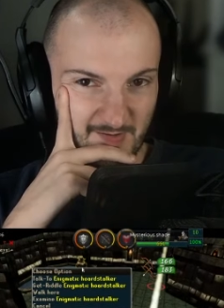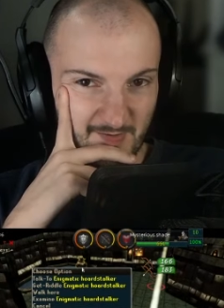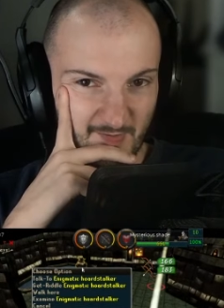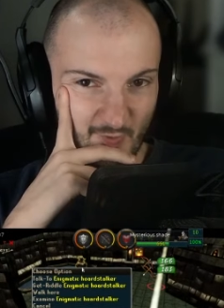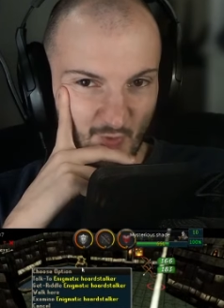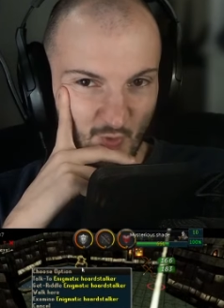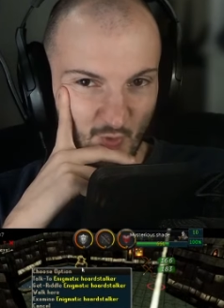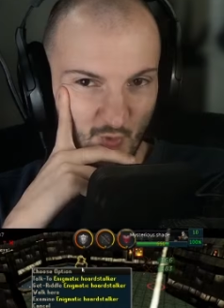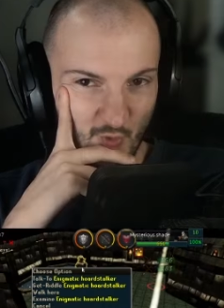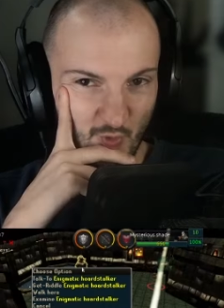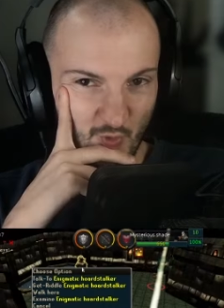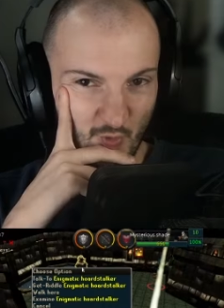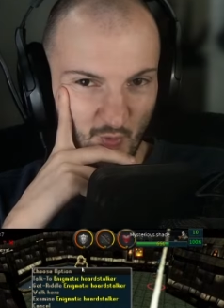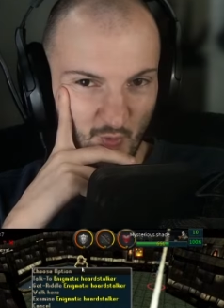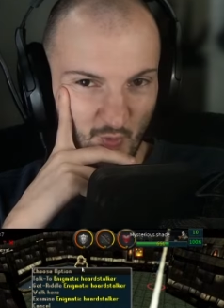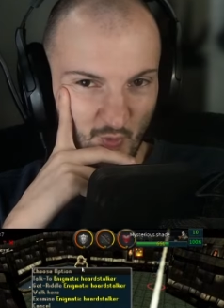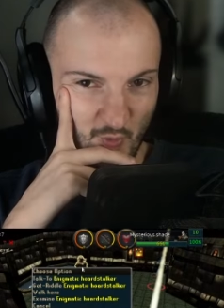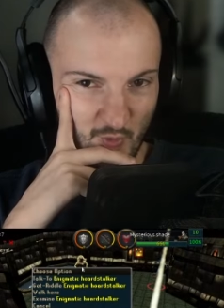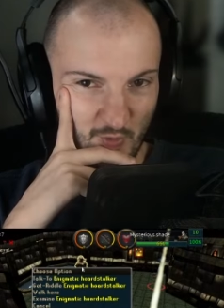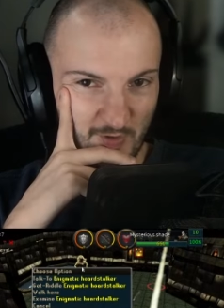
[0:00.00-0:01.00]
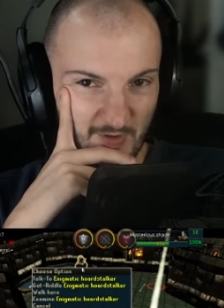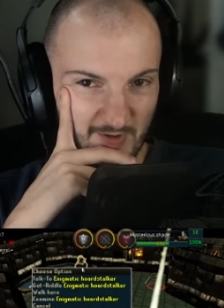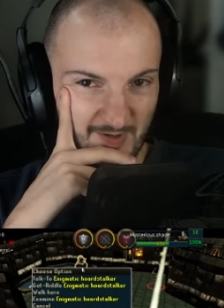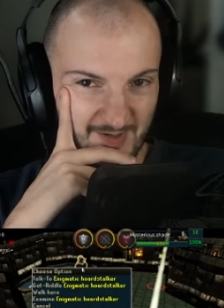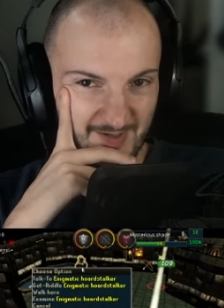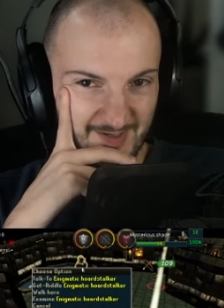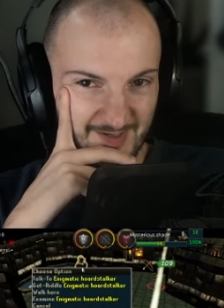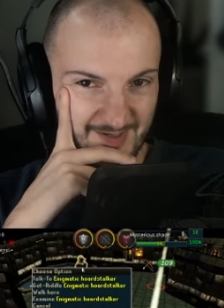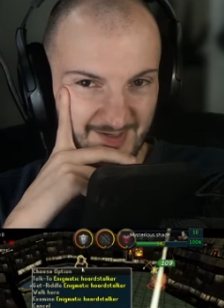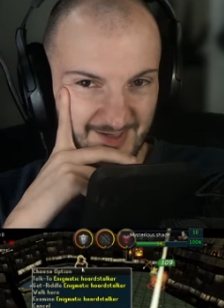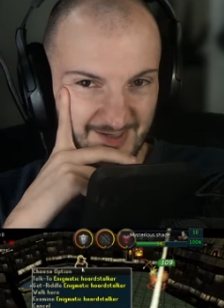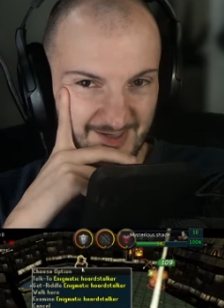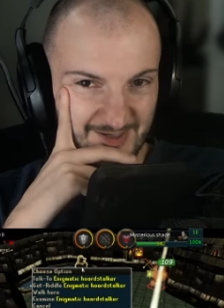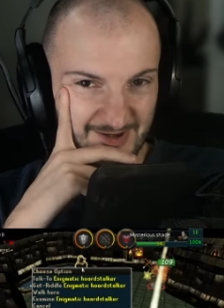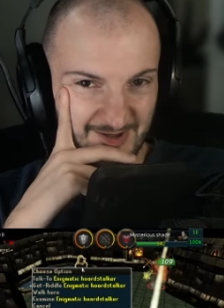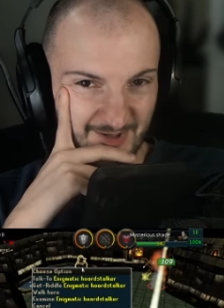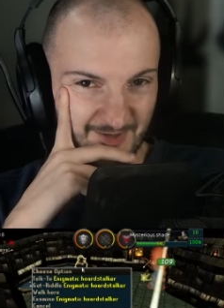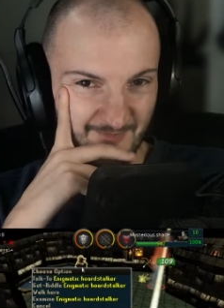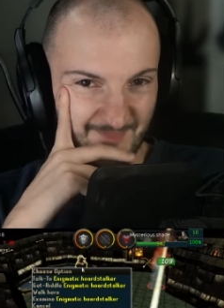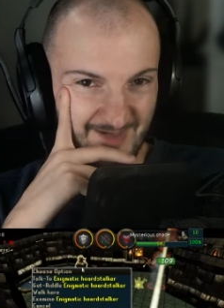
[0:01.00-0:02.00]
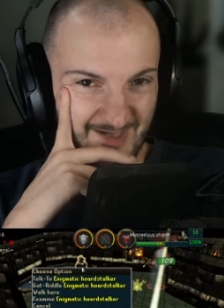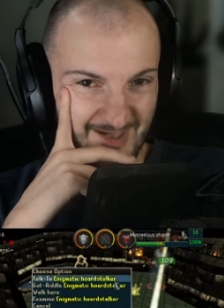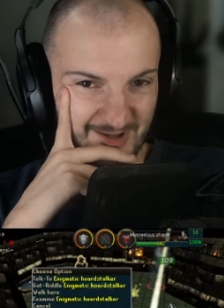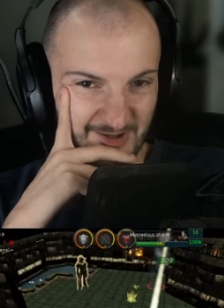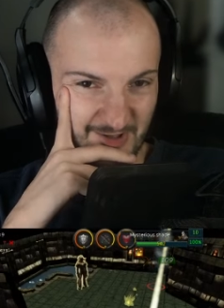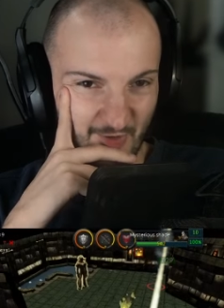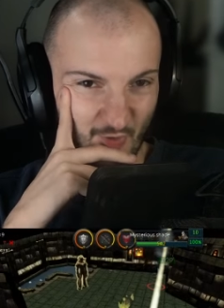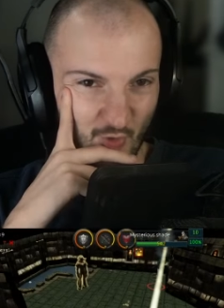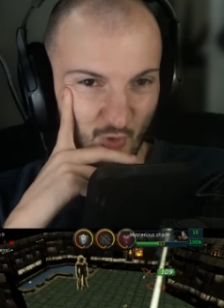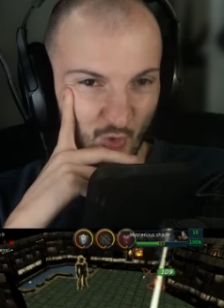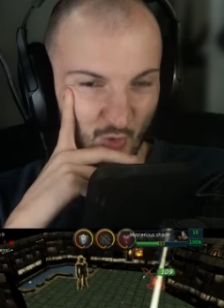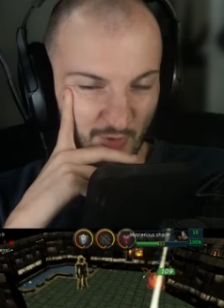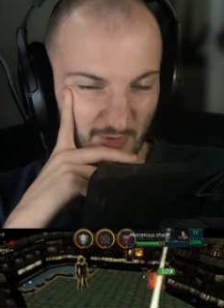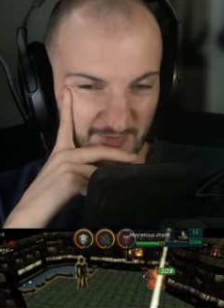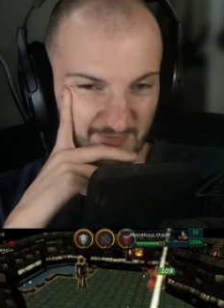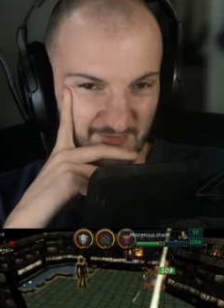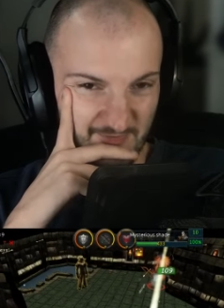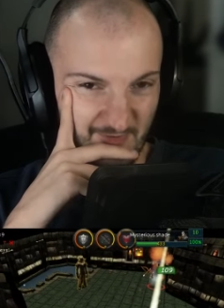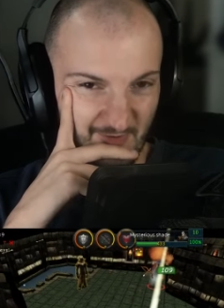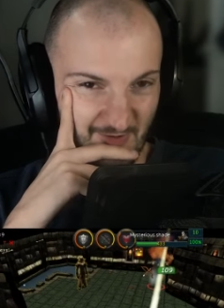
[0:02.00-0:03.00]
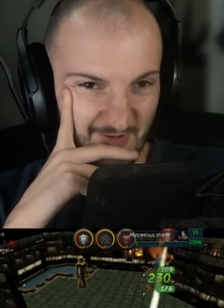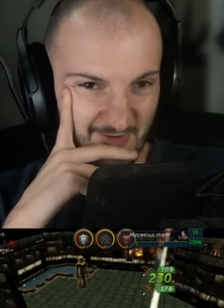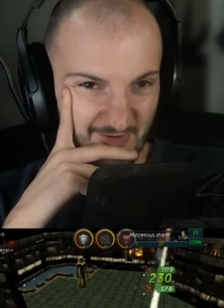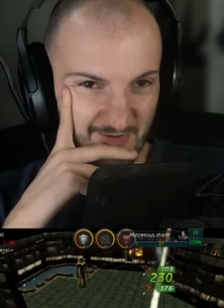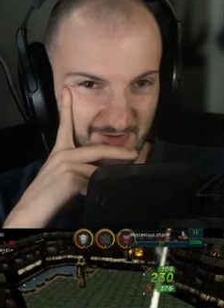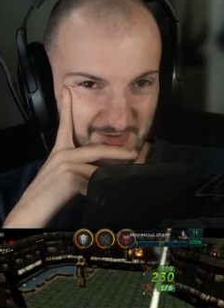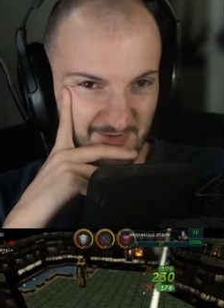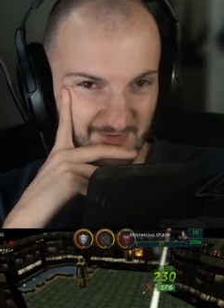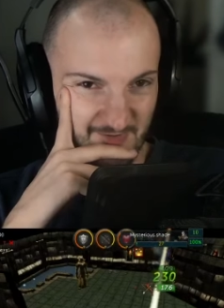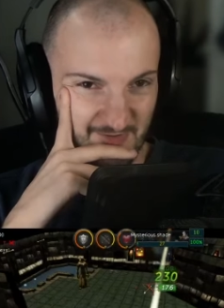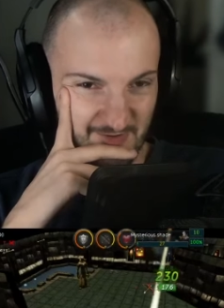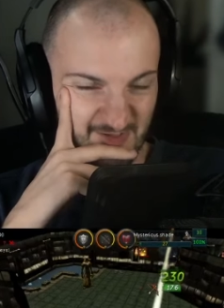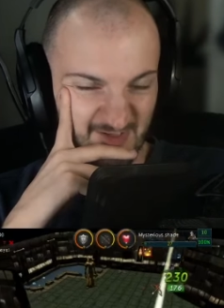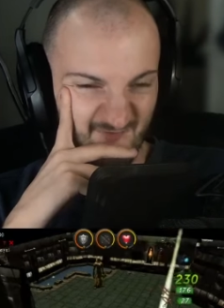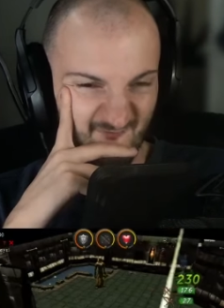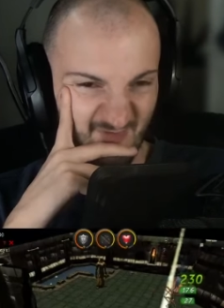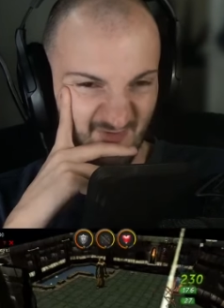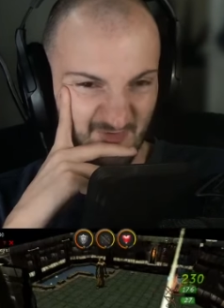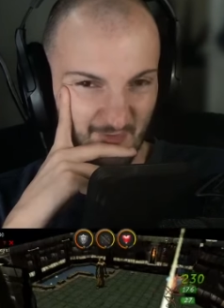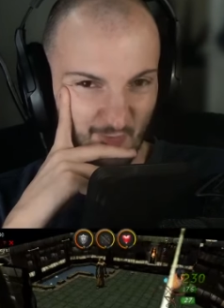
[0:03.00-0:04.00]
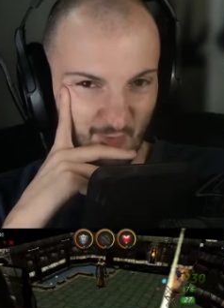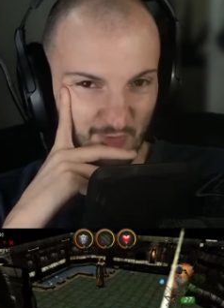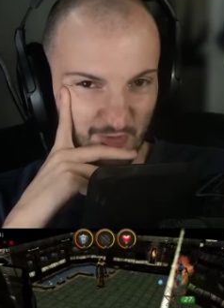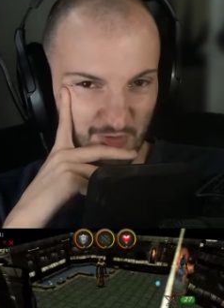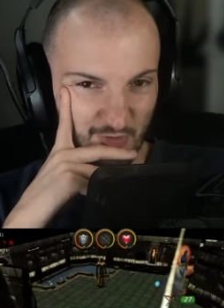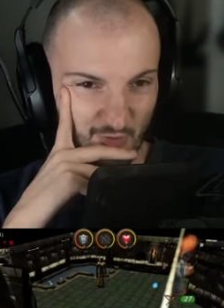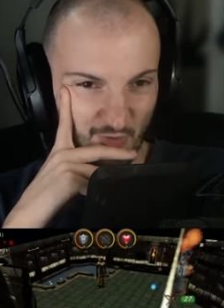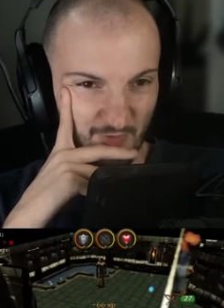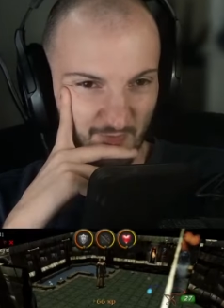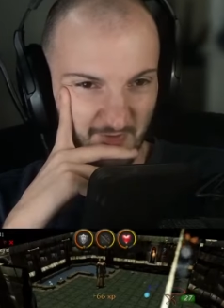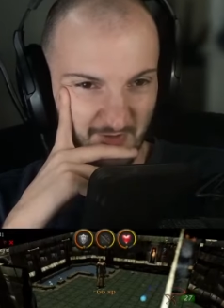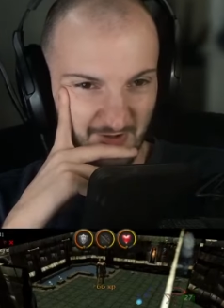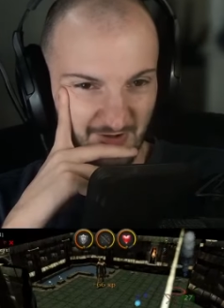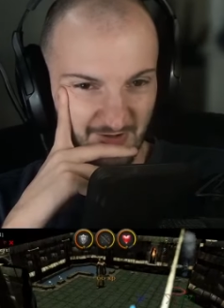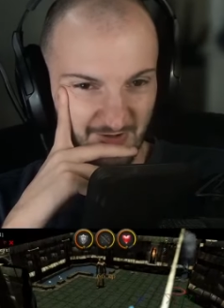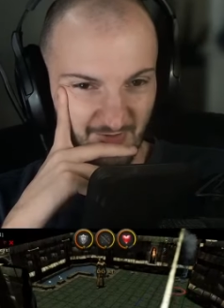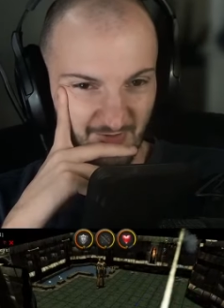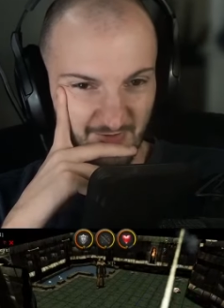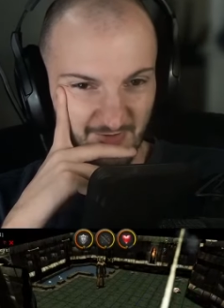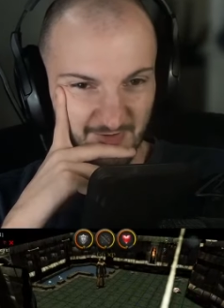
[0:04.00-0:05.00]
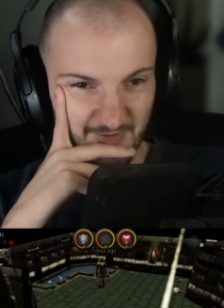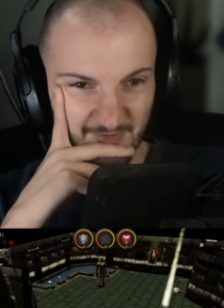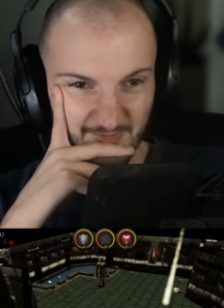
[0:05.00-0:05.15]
Ooh. Enigmatic Horde Stalker. He's gonna give us a riddle, apparently.